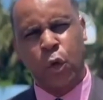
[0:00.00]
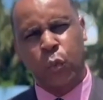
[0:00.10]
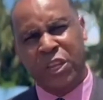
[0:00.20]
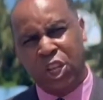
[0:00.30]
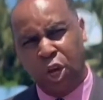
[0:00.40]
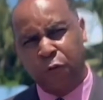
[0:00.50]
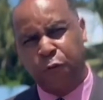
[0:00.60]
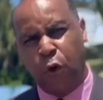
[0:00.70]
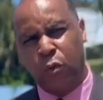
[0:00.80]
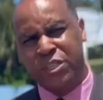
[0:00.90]
We look
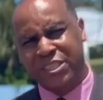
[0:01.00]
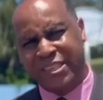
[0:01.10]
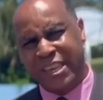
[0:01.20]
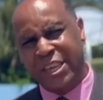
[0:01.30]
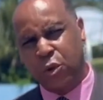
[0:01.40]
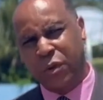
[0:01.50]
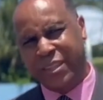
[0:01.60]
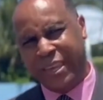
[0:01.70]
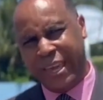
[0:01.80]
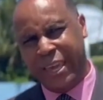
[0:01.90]
forward to seeing you at
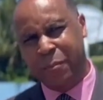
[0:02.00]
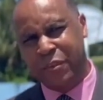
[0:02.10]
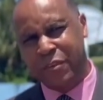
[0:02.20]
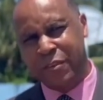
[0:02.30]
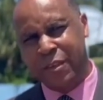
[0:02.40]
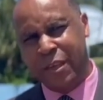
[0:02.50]
the games,